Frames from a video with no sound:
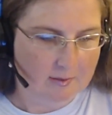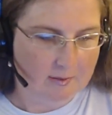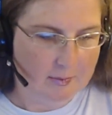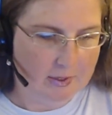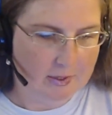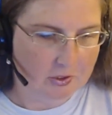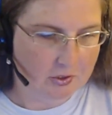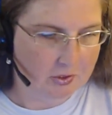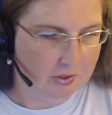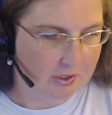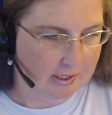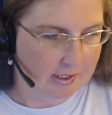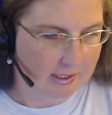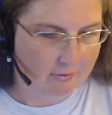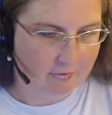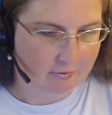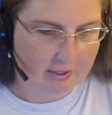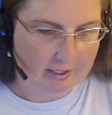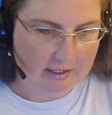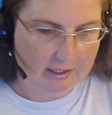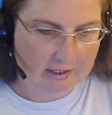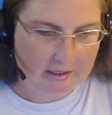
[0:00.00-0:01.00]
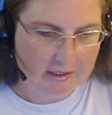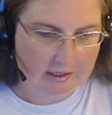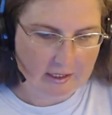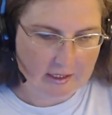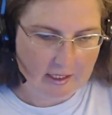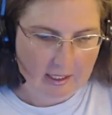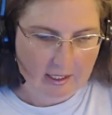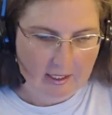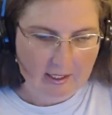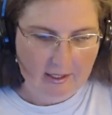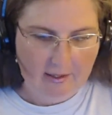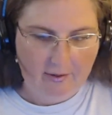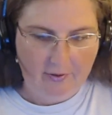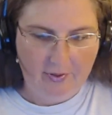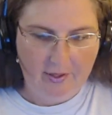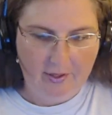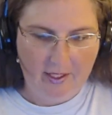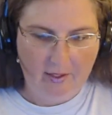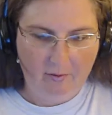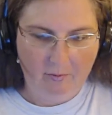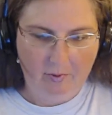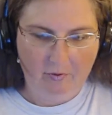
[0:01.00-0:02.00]
a special significance.
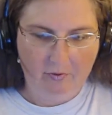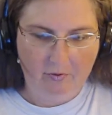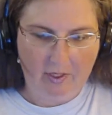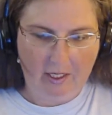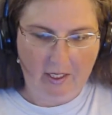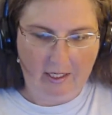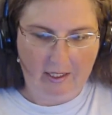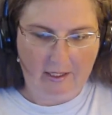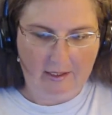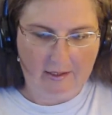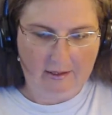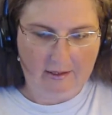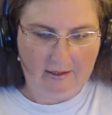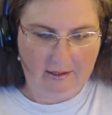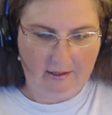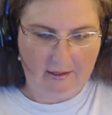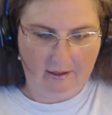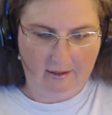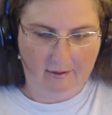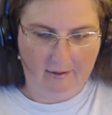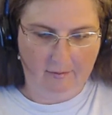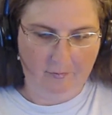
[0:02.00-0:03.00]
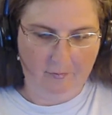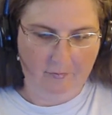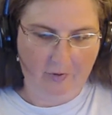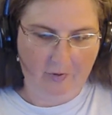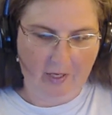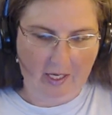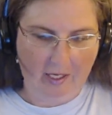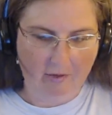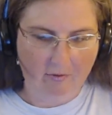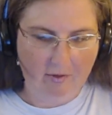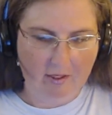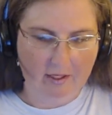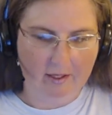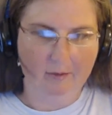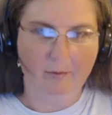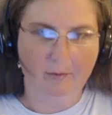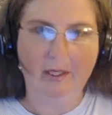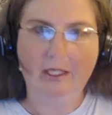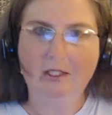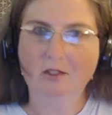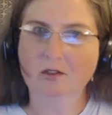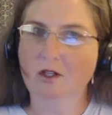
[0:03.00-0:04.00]
Then we've got five out of
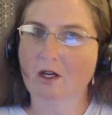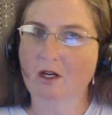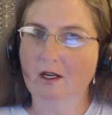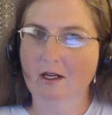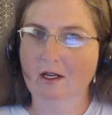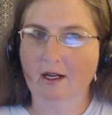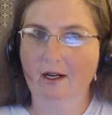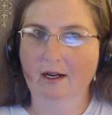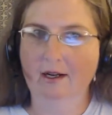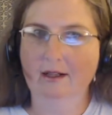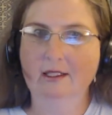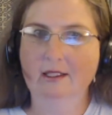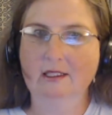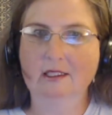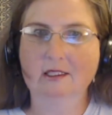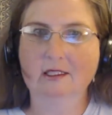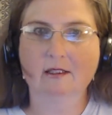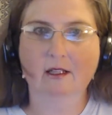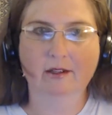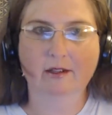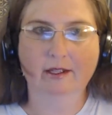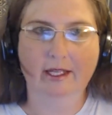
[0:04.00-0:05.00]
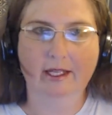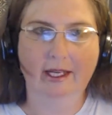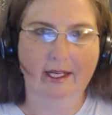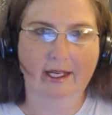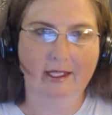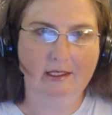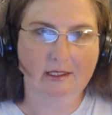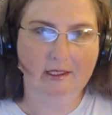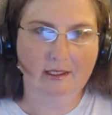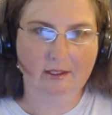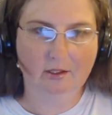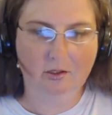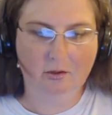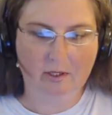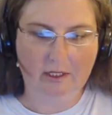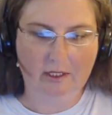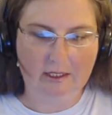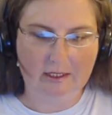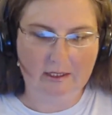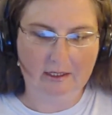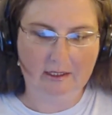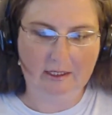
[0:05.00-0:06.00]
the Major Arcana. This is called the Ancestor
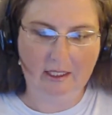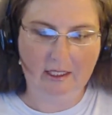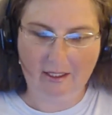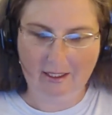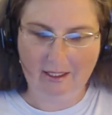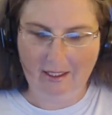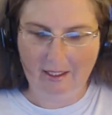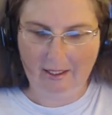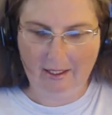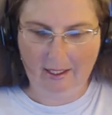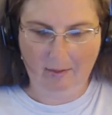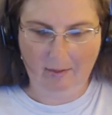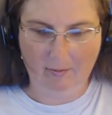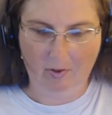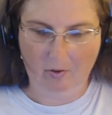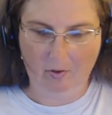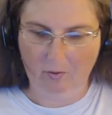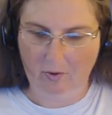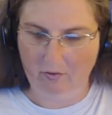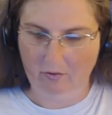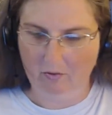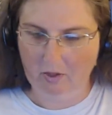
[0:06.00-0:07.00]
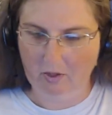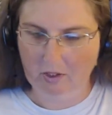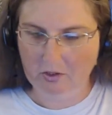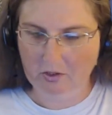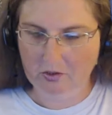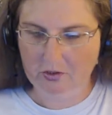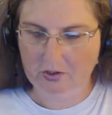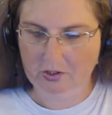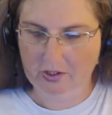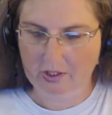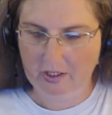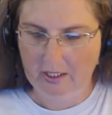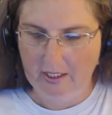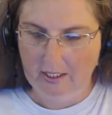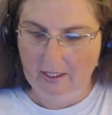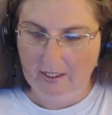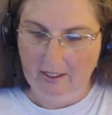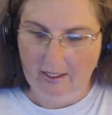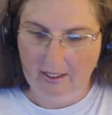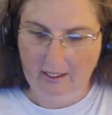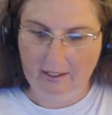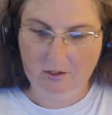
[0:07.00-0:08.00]
in this deck, and it came in reversed.
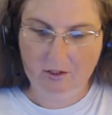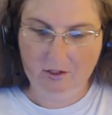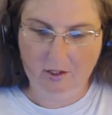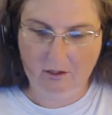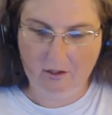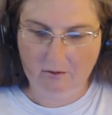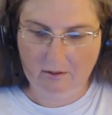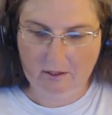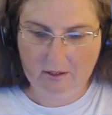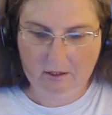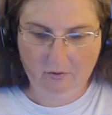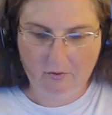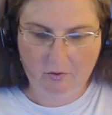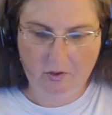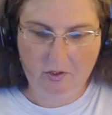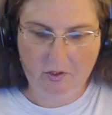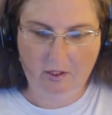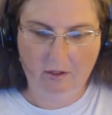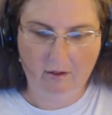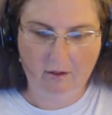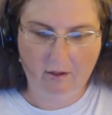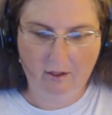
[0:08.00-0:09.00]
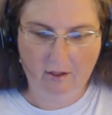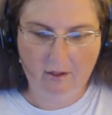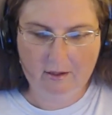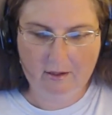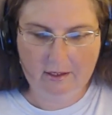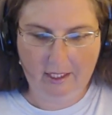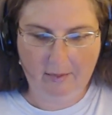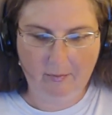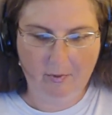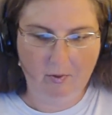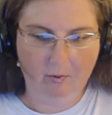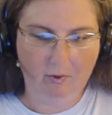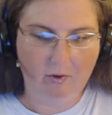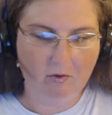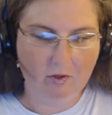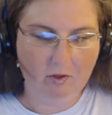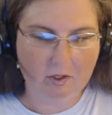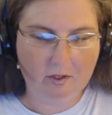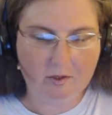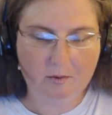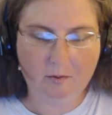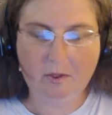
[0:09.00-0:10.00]
Actually, the rest of your tarot cards came in
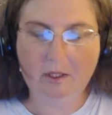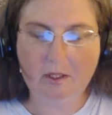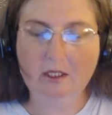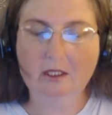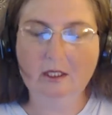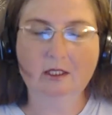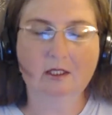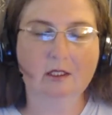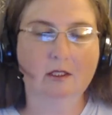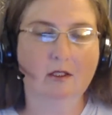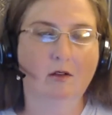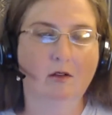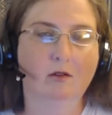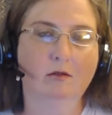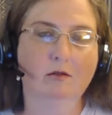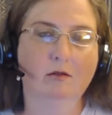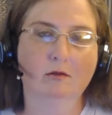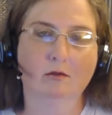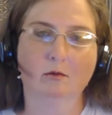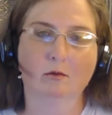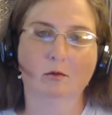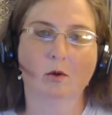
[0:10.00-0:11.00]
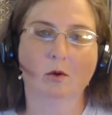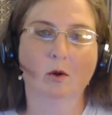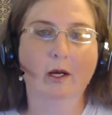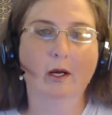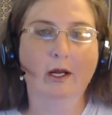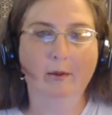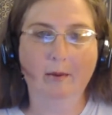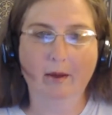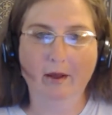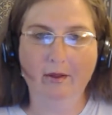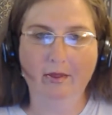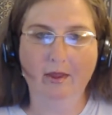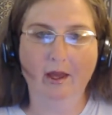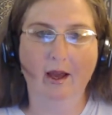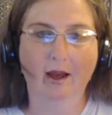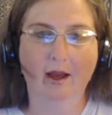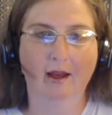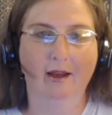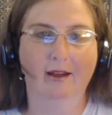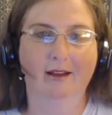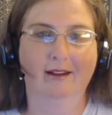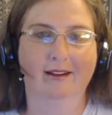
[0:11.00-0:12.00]
reverse. Please don't worry about
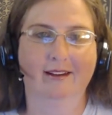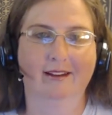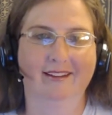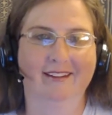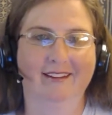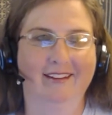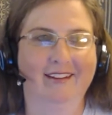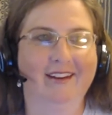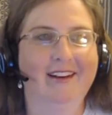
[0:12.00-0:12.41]
that.